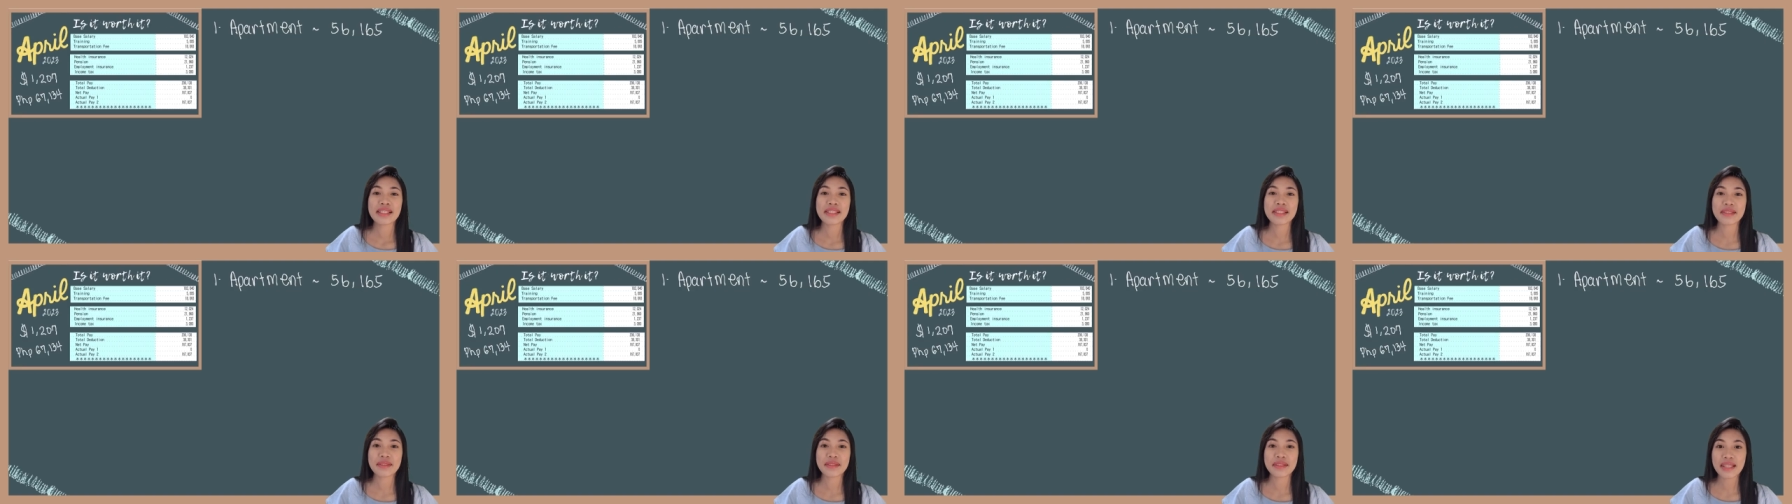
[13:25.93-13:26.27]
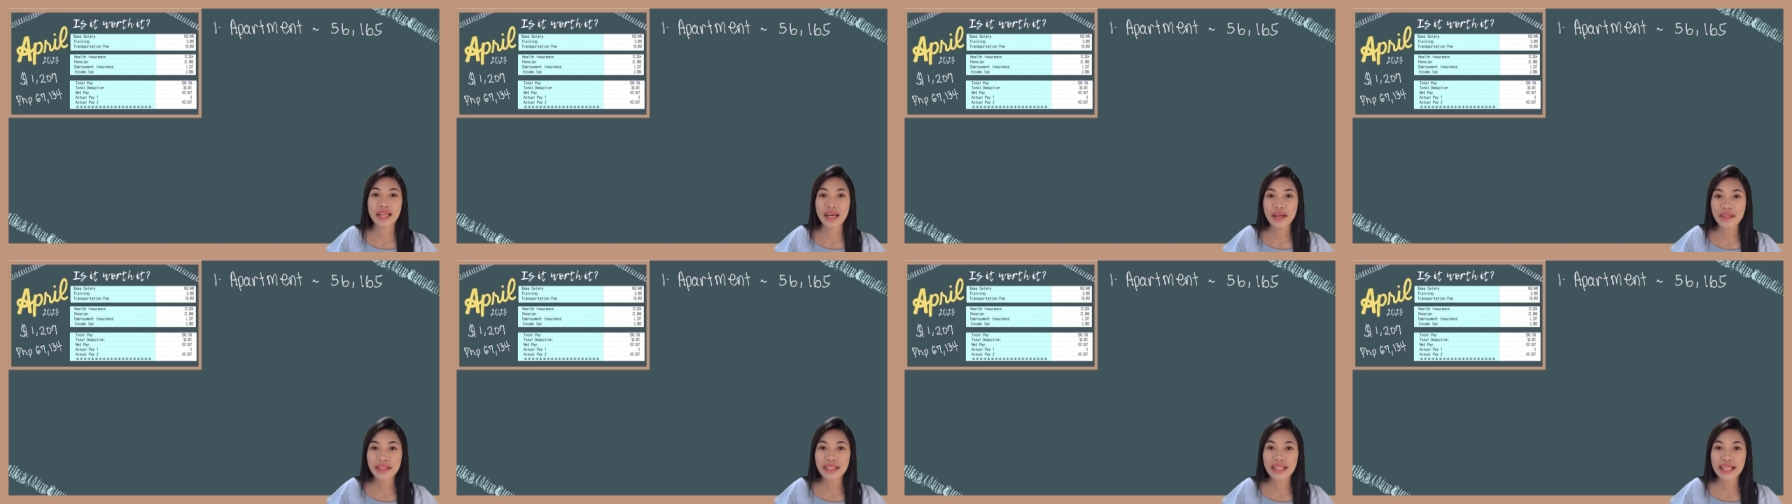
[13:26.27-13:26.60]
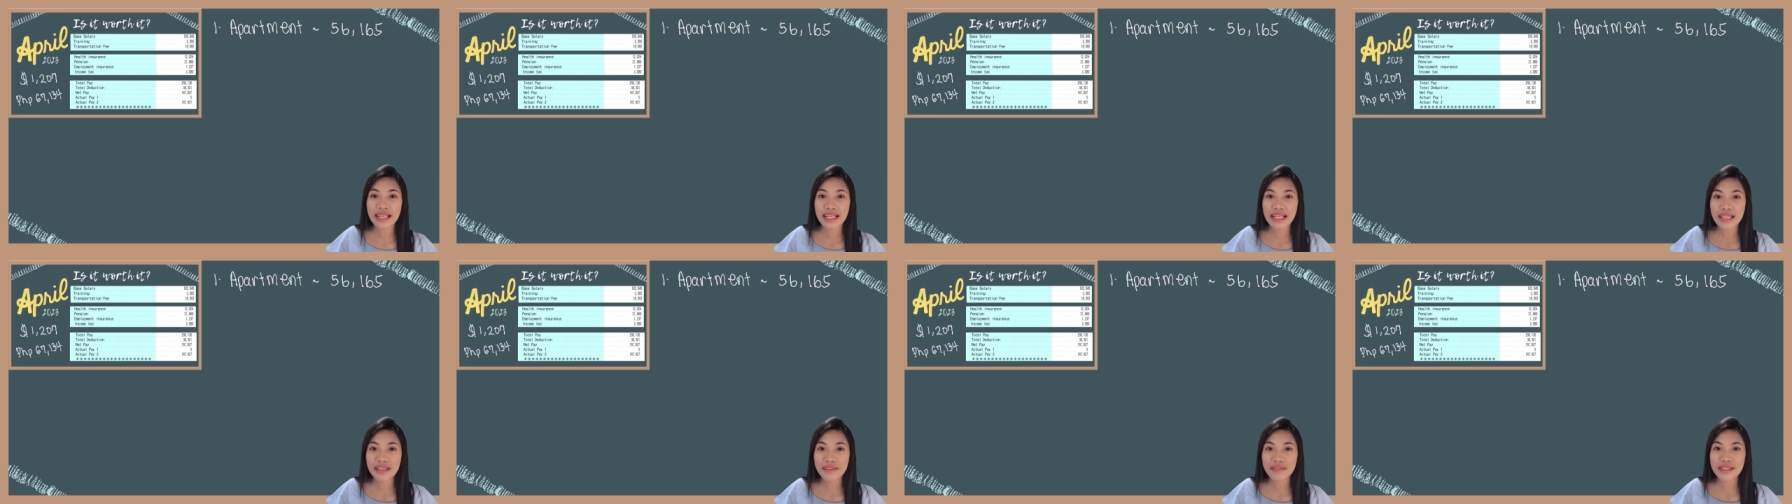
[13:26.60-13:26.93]
So now that
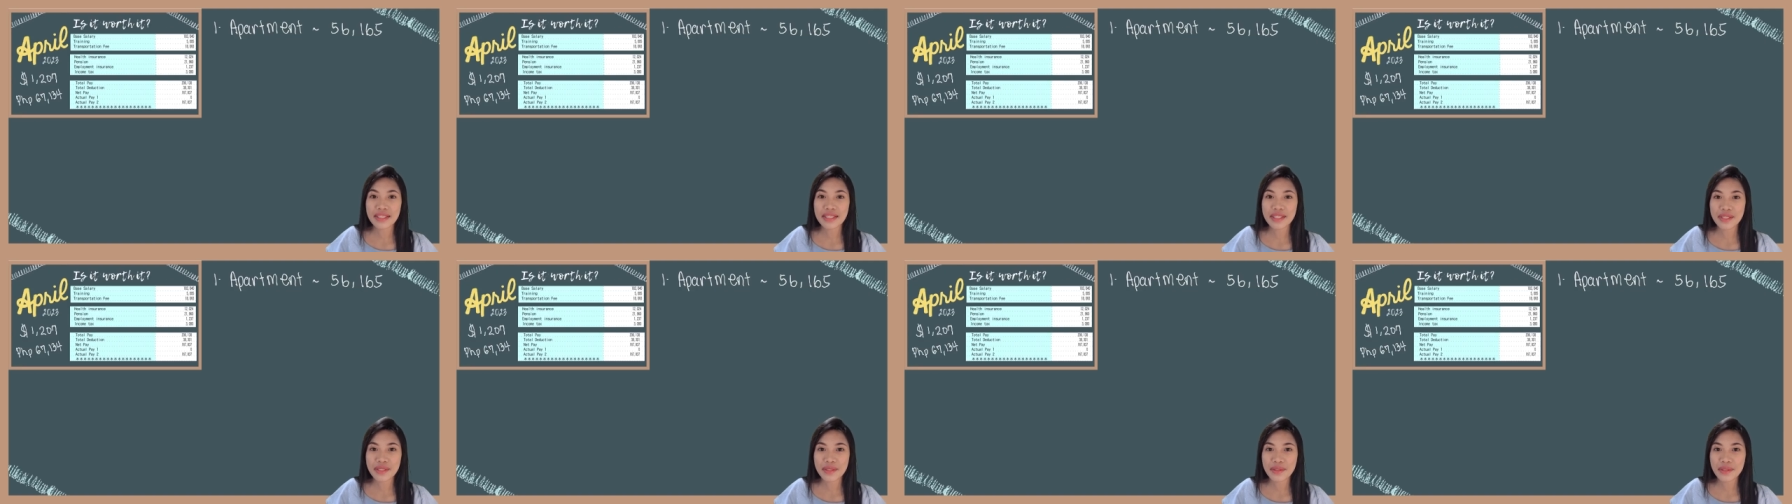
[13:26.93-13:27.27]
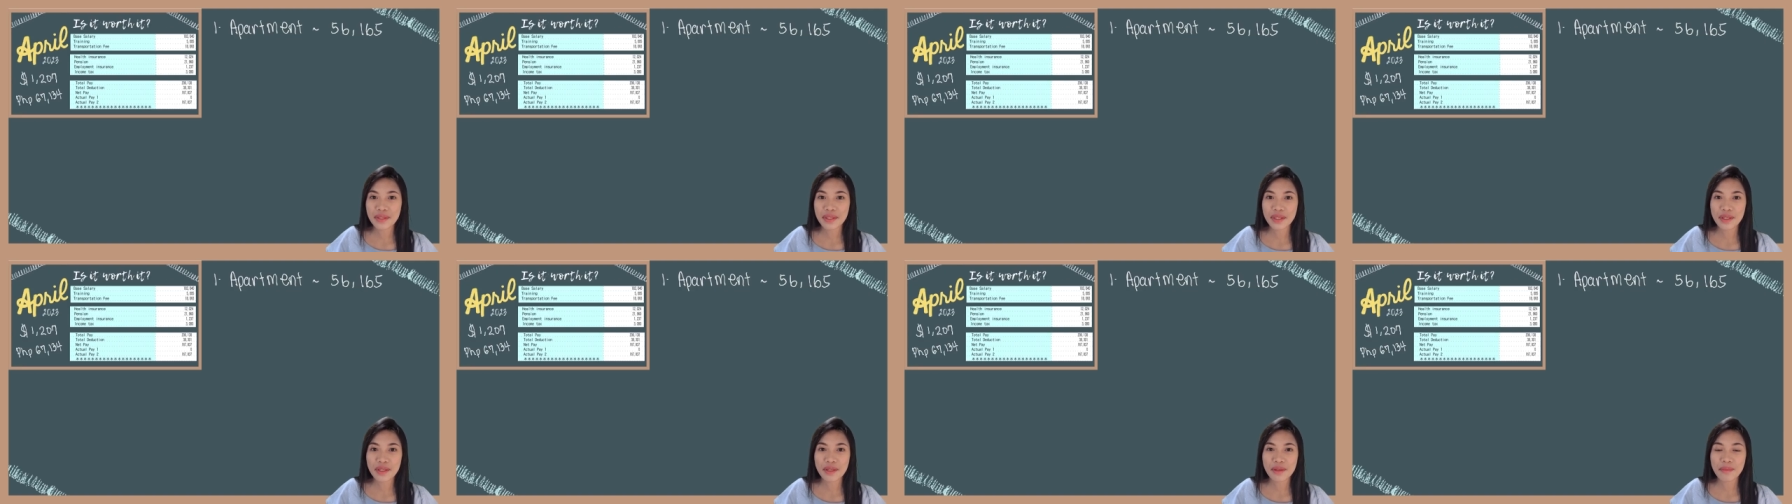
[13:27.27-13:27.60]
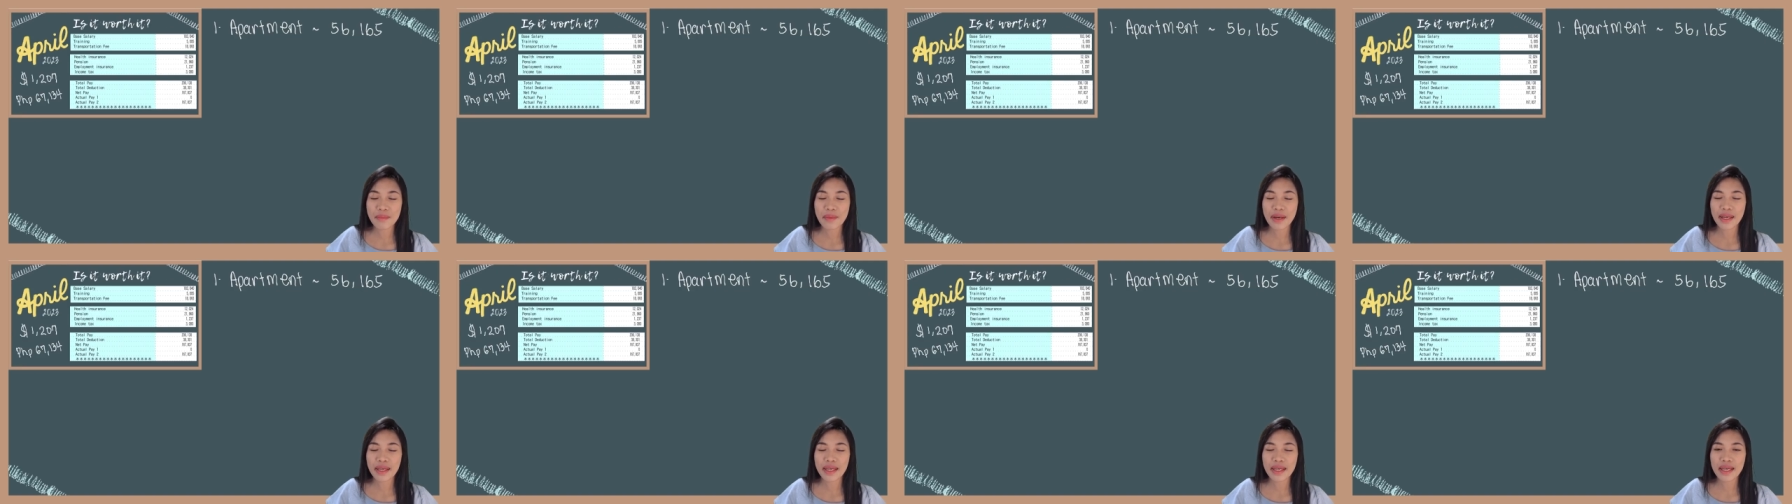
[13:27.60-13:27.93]
I live in Tokyo,
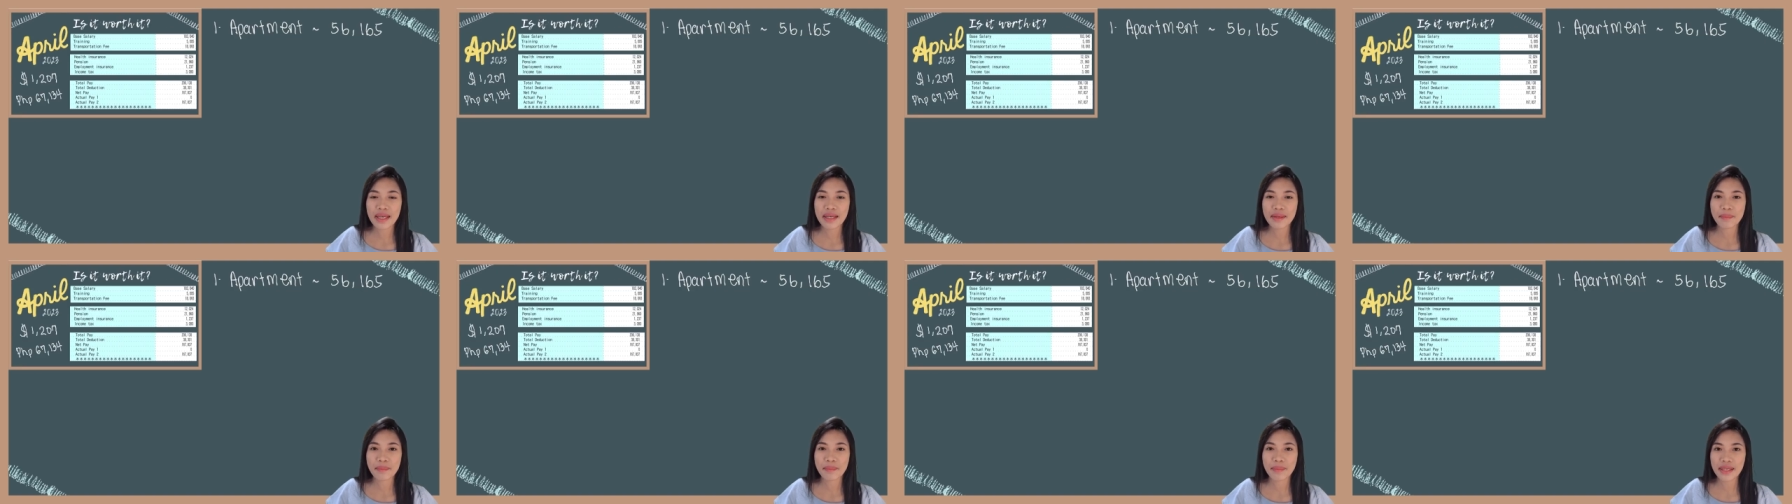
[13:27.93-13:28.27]
my